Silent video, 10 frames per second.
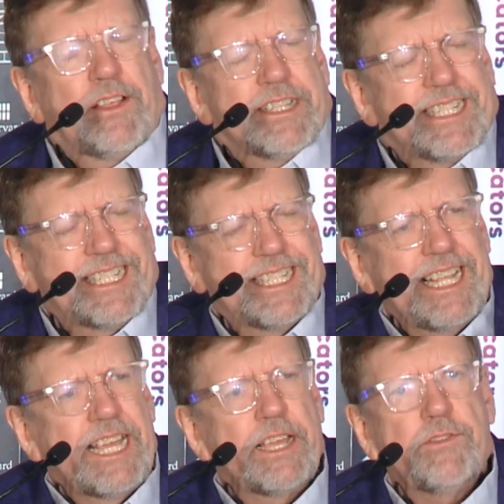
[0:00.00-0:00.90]

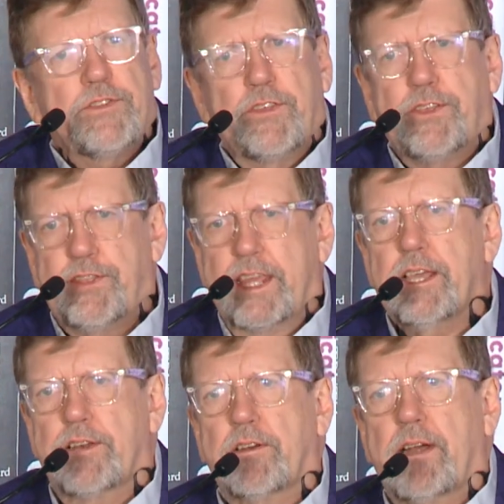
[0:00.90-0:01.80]
seeing the
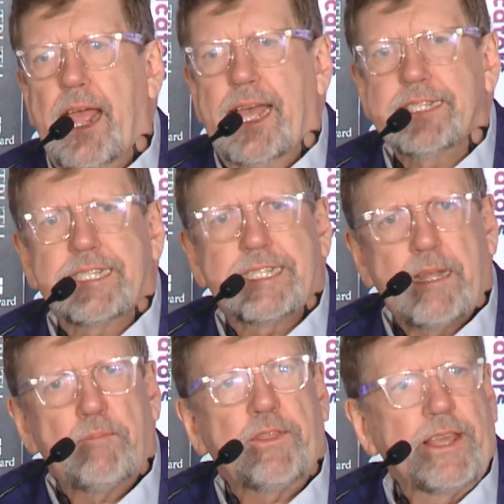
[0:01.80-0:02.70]
theater as
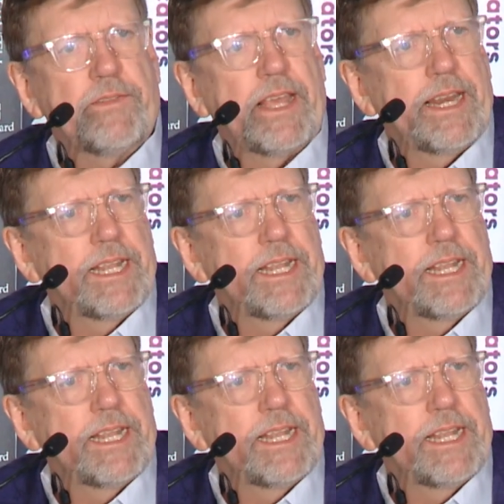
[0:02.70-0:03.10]
something that